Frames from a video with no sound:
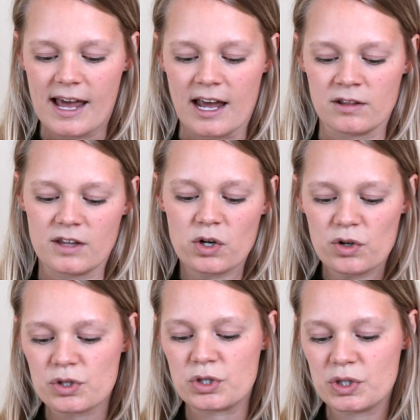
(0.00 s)
and they
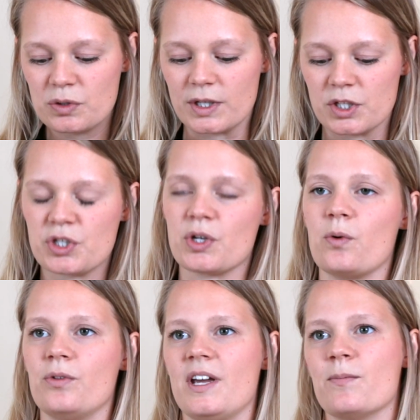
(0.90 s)
also do it
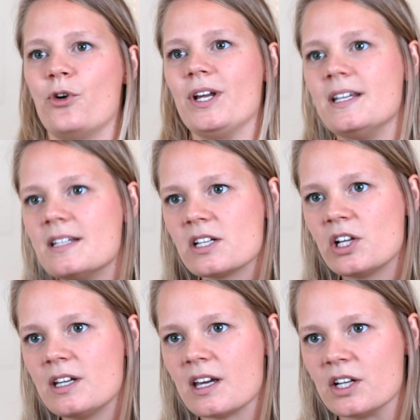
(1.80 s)
so they more
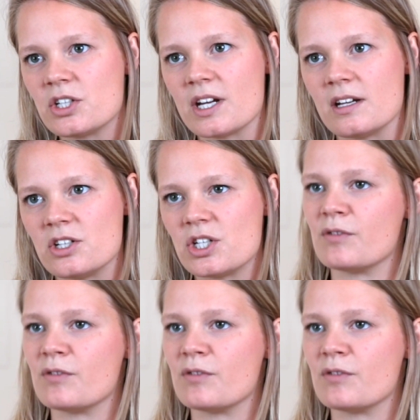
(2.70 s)
easily can exchange